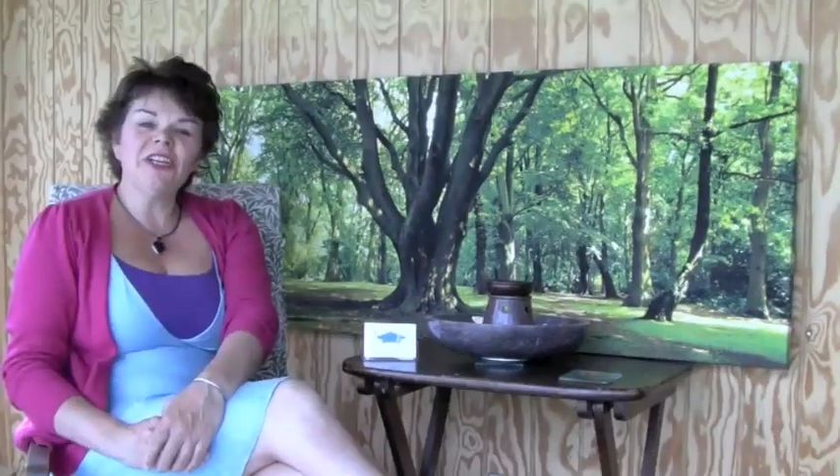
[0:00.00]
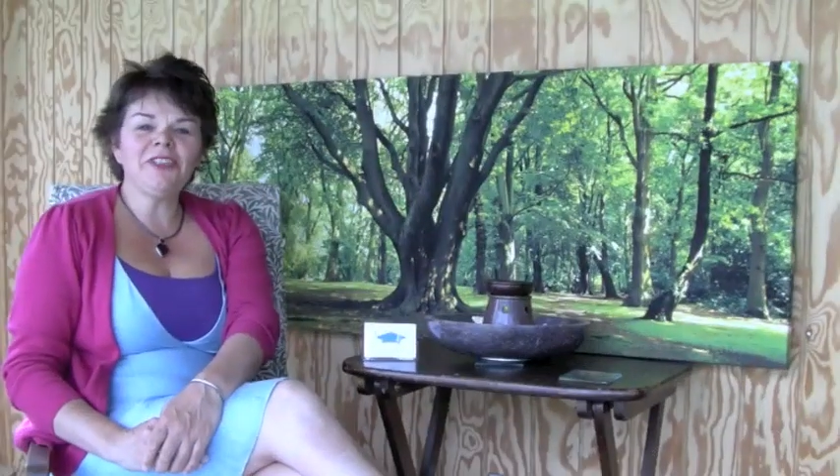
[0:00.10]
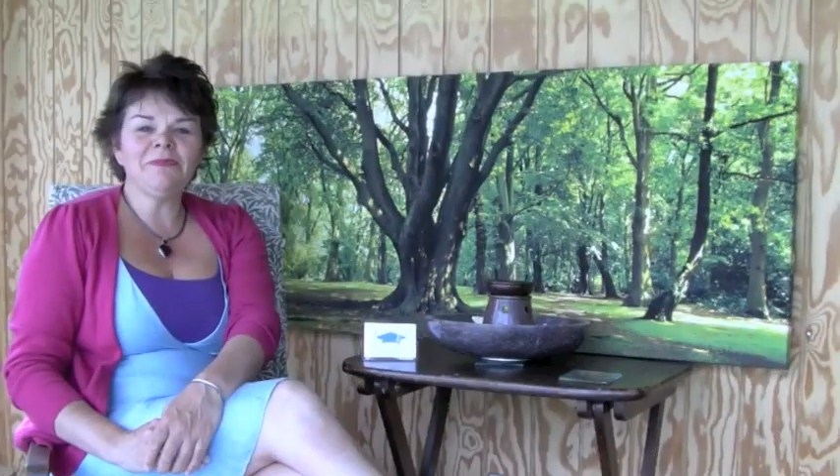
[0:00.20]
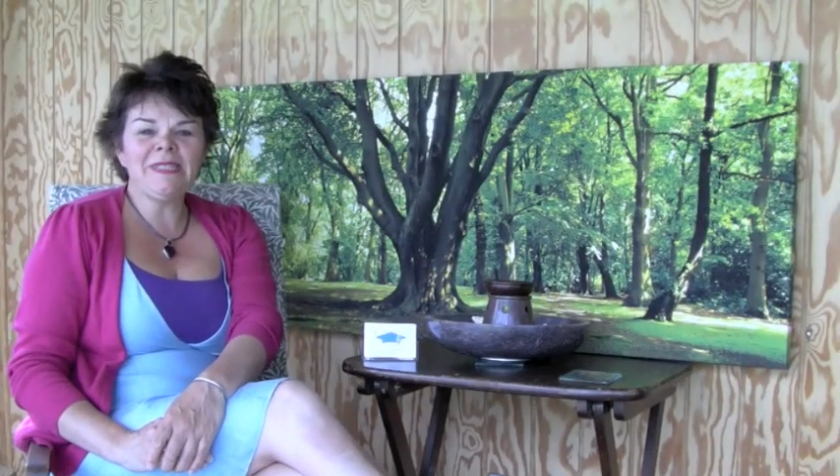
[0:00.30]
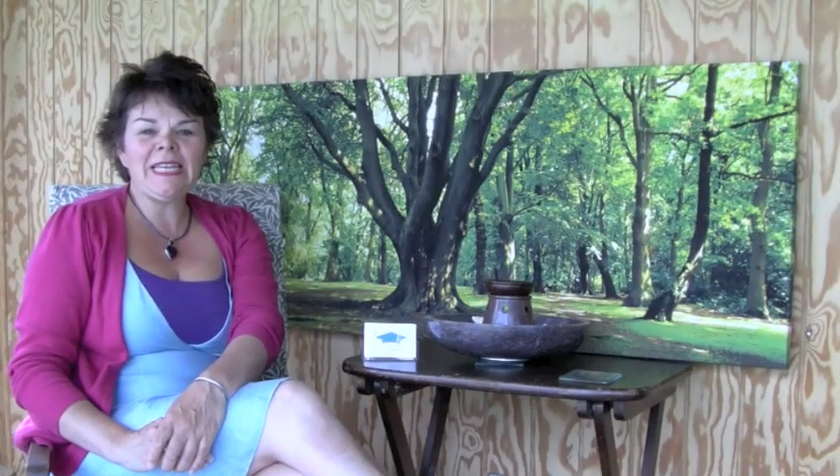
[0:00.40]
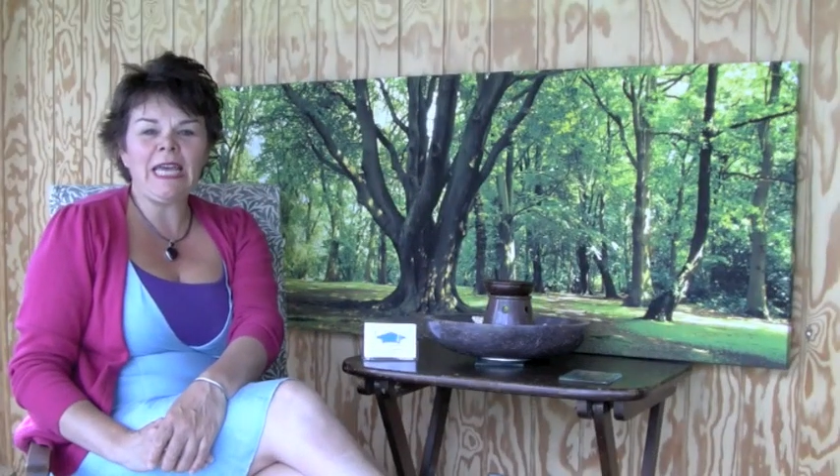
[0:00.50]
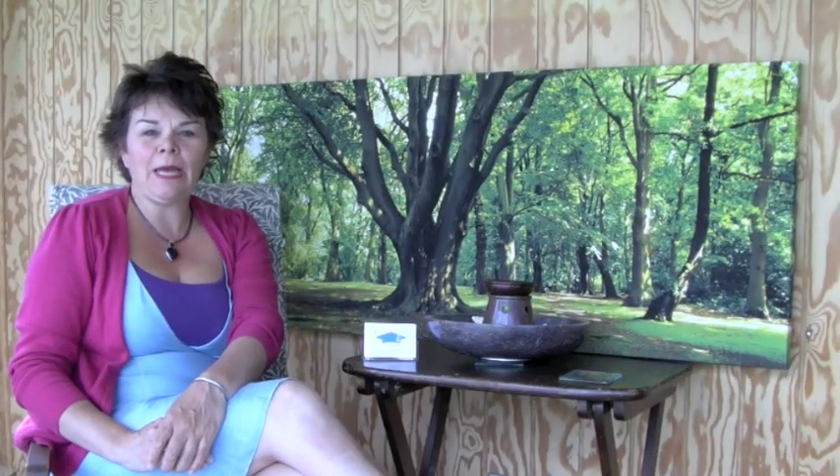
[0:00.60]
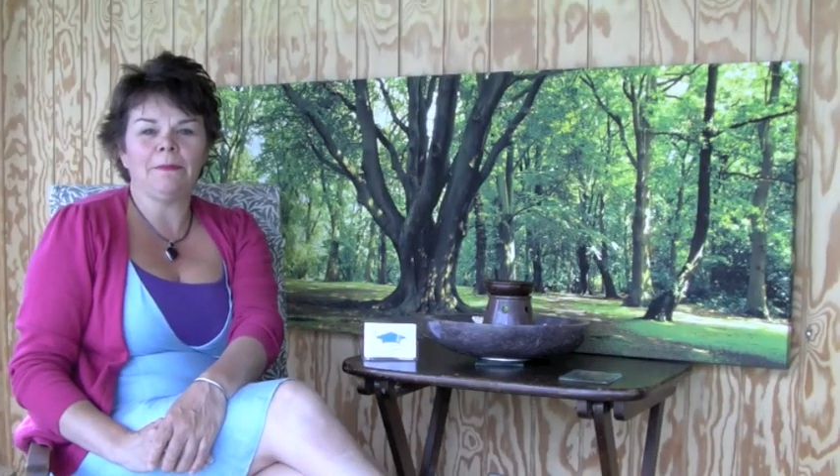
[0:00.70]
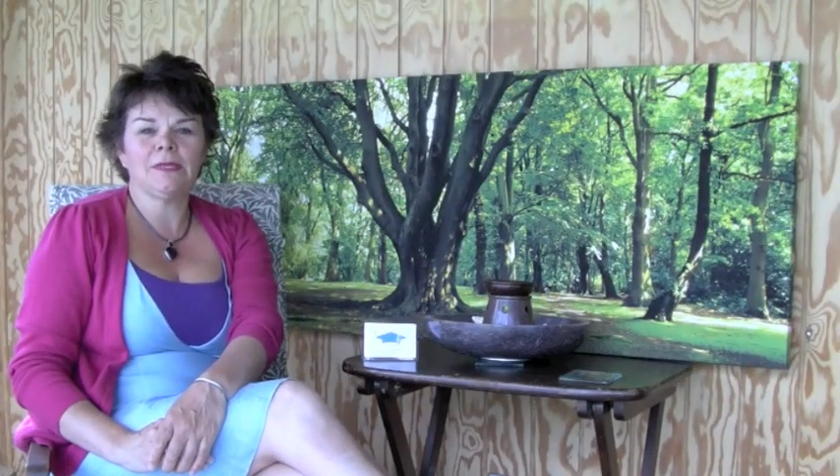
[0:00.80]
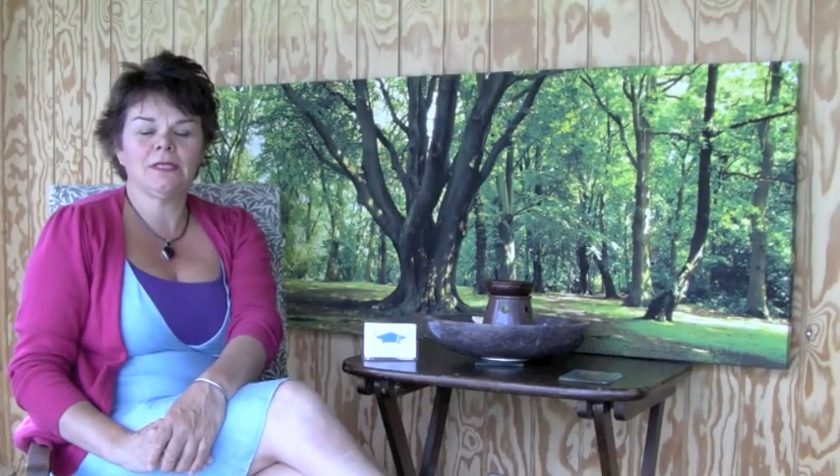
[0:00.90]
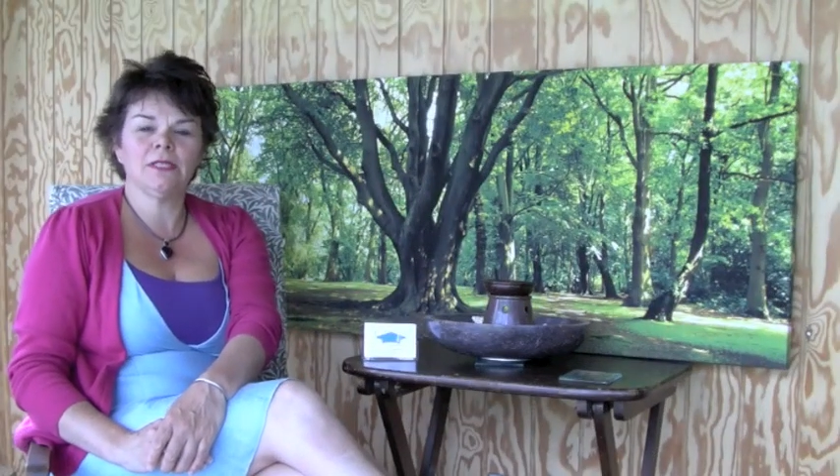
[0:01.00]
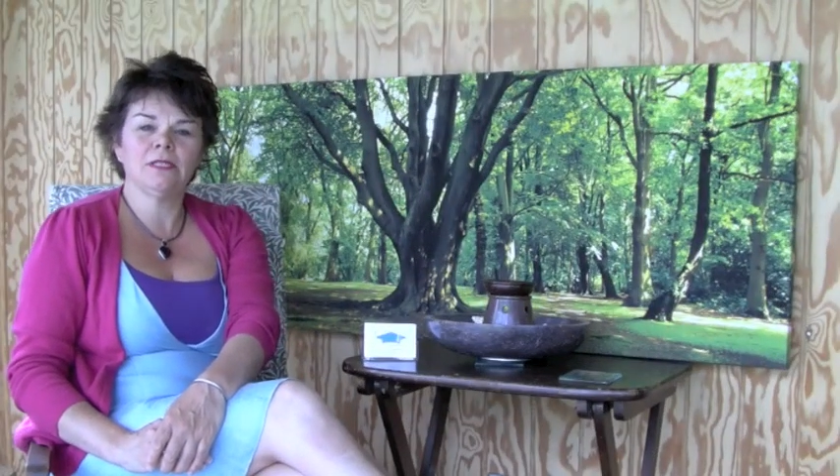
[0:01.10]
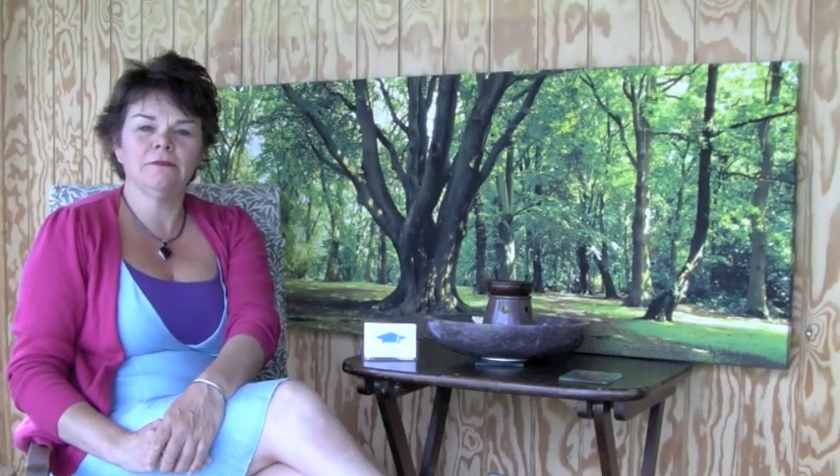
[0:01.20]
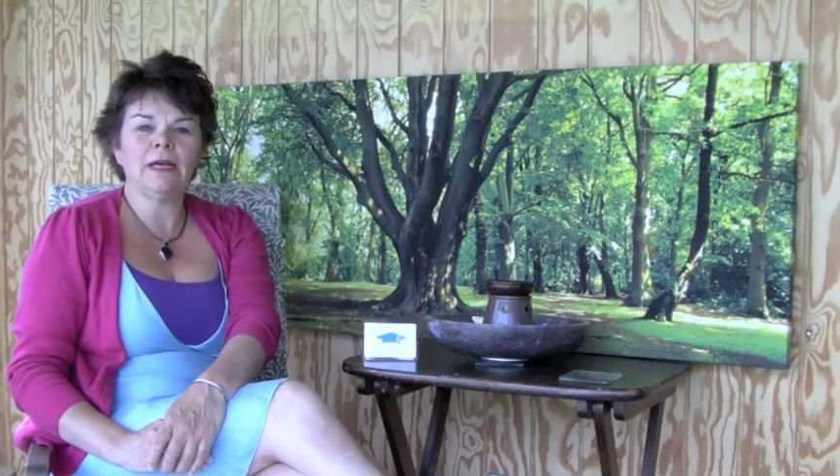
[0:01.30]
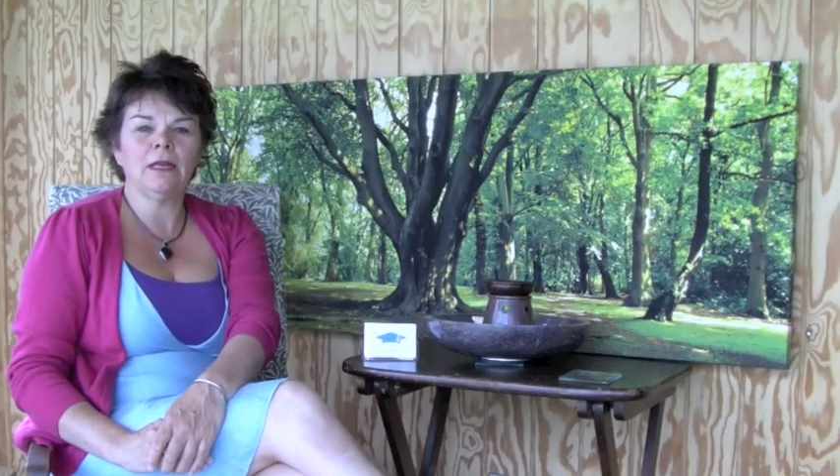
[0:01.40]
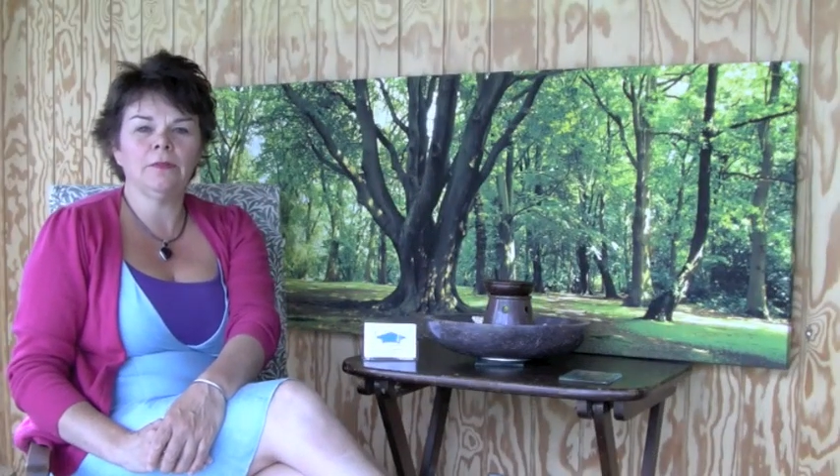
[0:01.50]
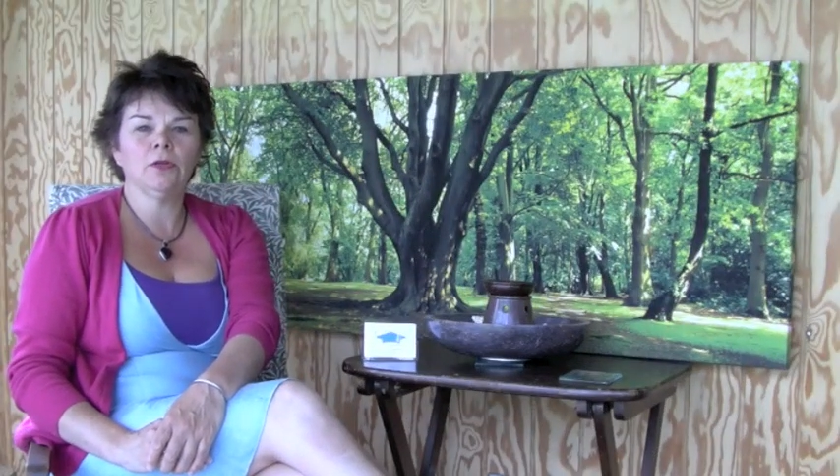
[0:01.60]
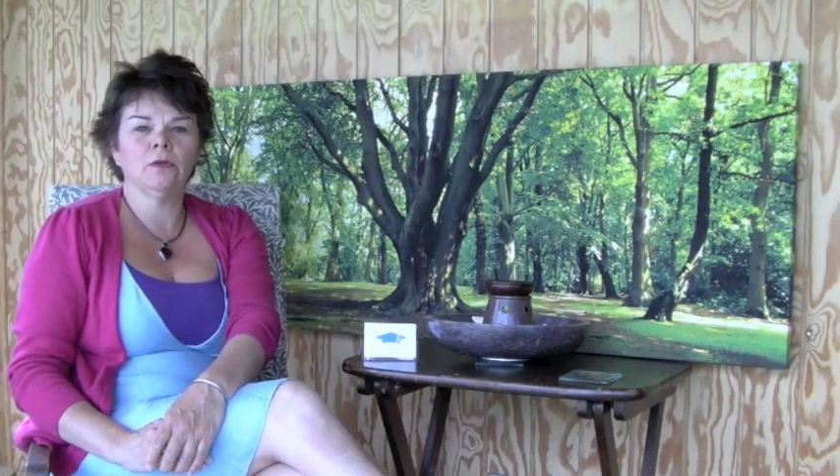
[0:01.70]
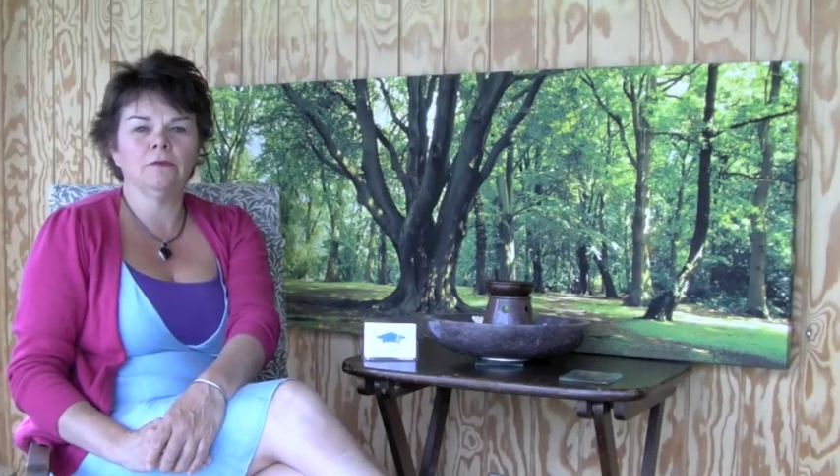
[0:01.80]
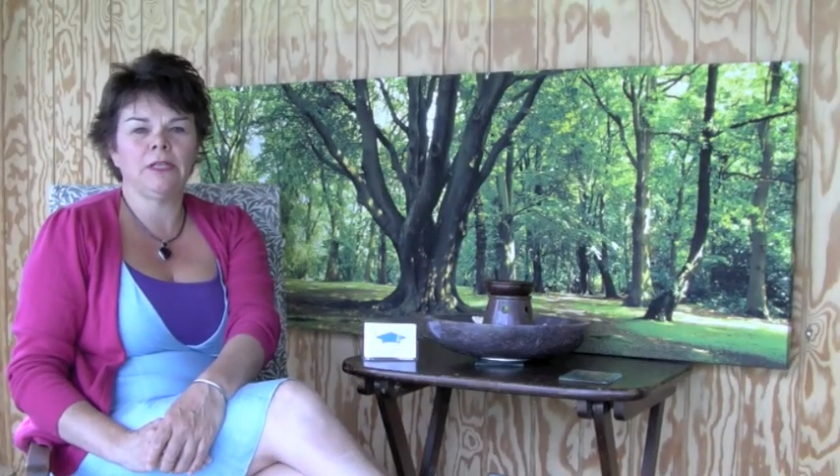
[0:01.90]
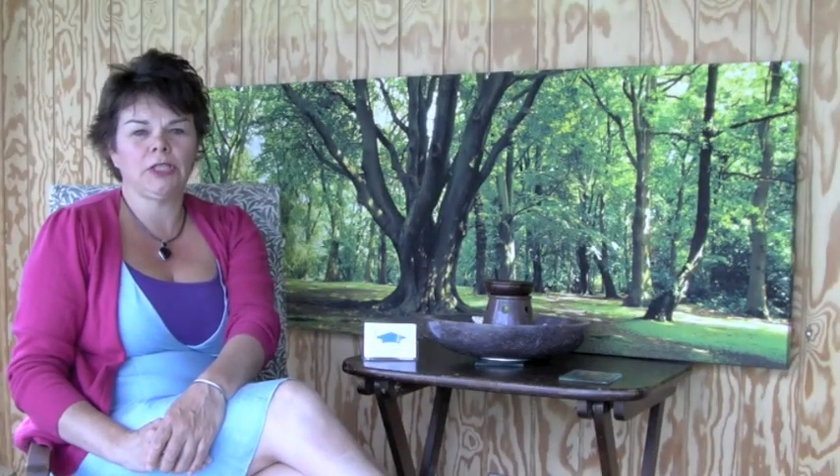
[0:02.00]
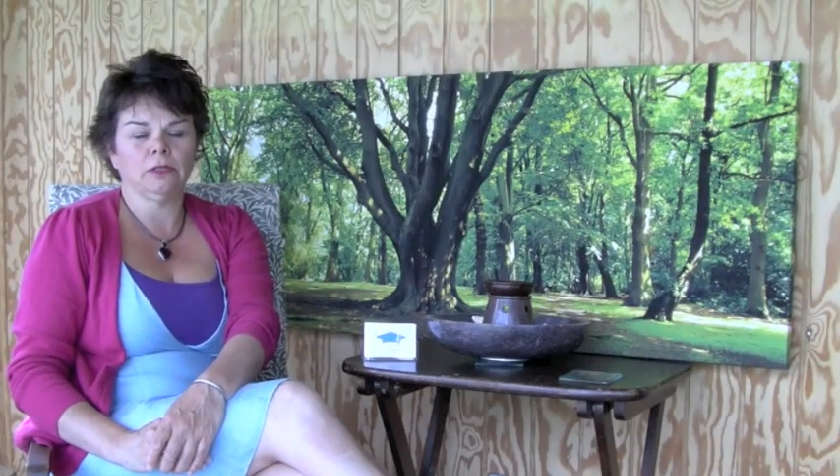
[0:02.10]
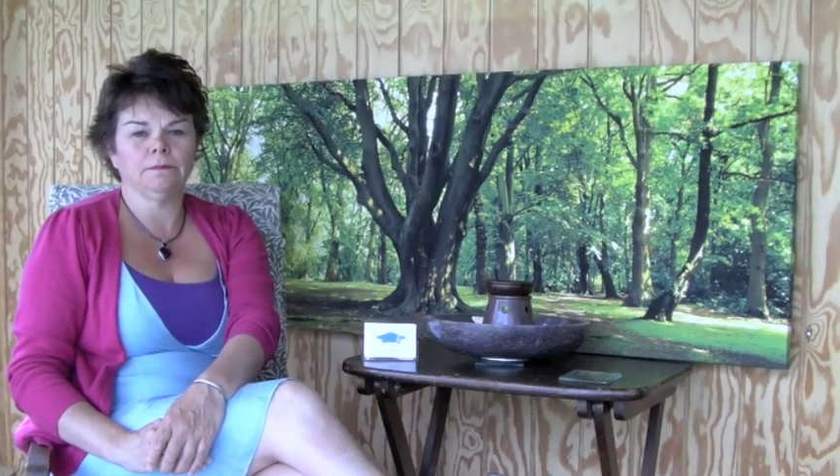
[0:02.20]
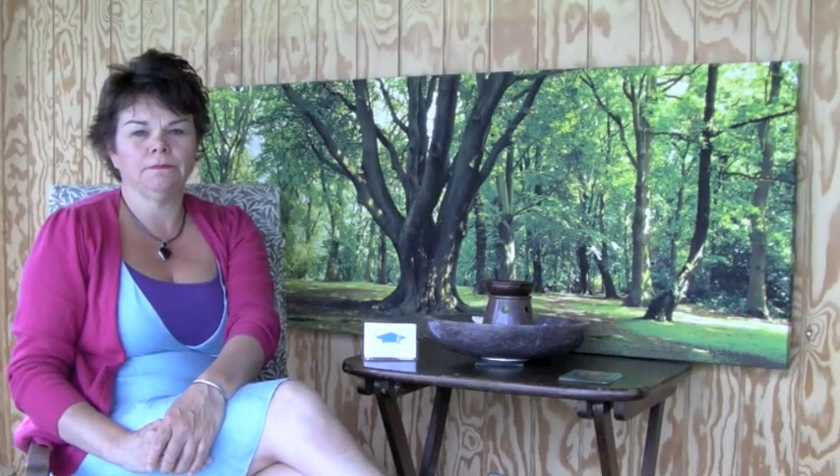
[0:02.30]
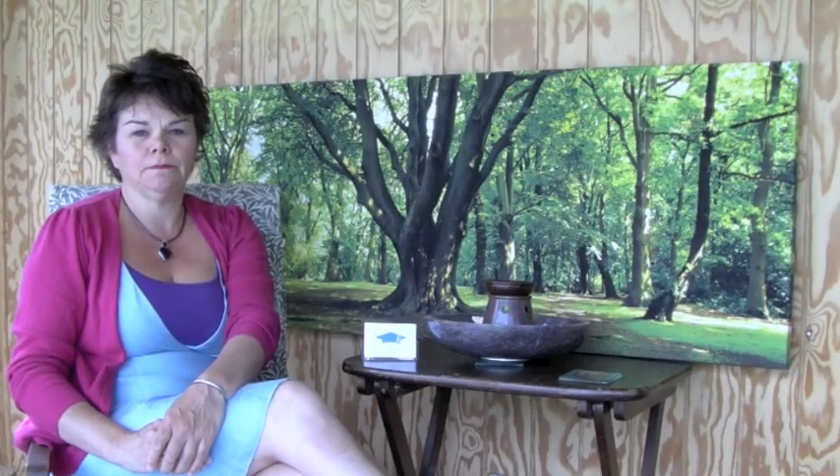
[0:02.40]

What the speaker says: So some tips to develop your vision.